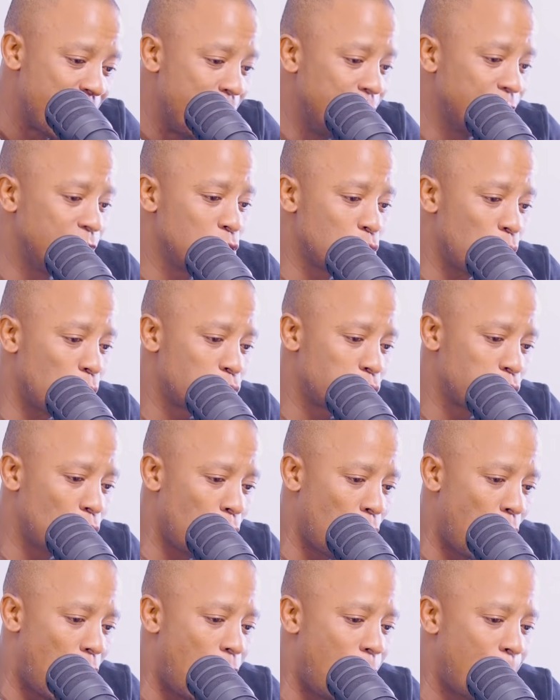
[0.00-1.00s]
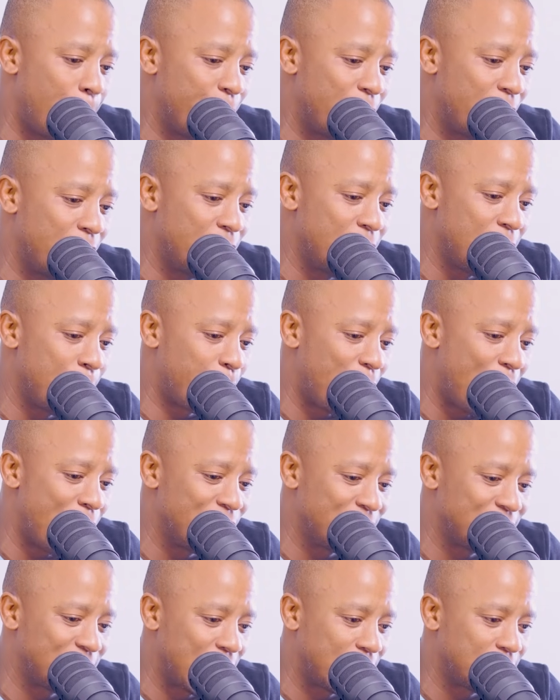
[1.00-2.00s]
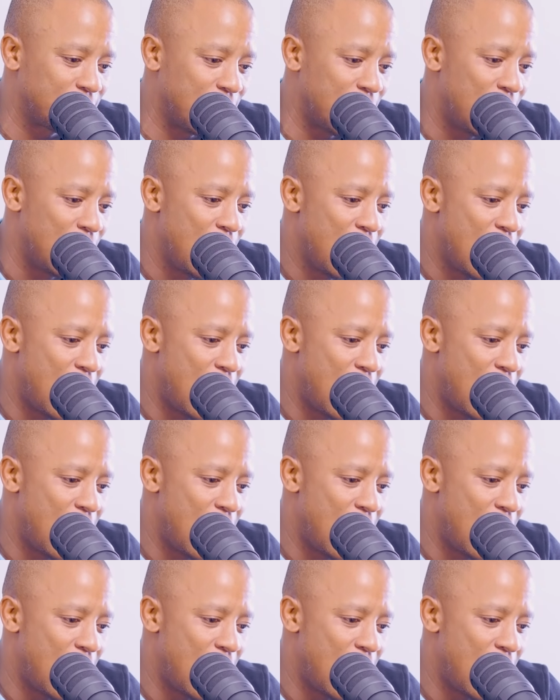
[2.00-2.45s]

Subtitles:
She's also been in the private sector